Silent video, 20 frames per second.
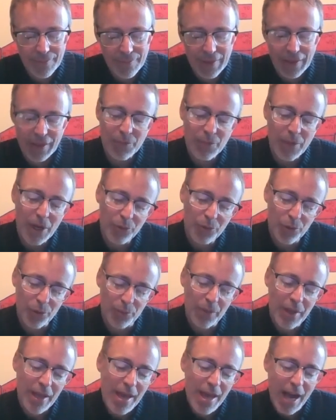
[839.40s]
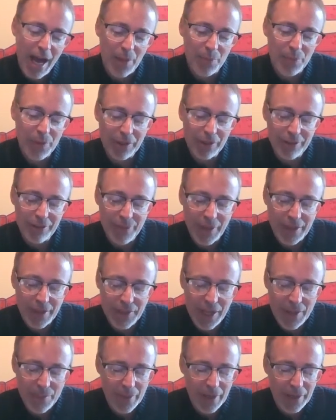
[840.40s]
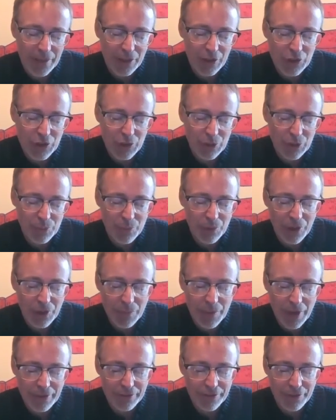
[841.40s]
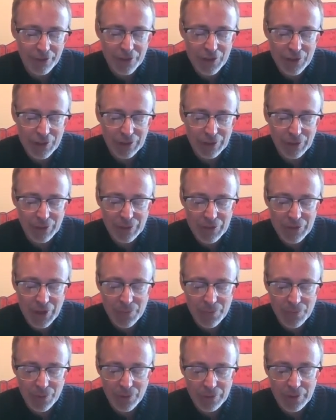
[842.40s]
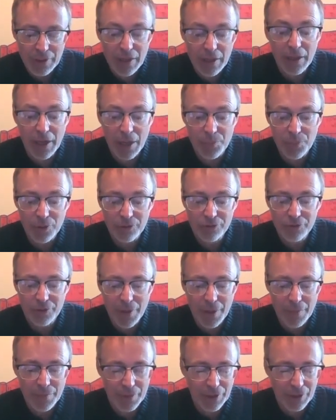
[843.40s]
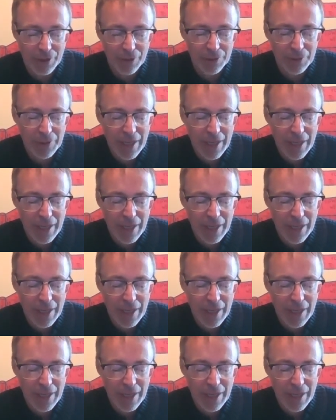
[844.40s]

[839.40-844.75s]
In my room, I peel off my damp bathing suit, put on my first clothes I pull from my bureau,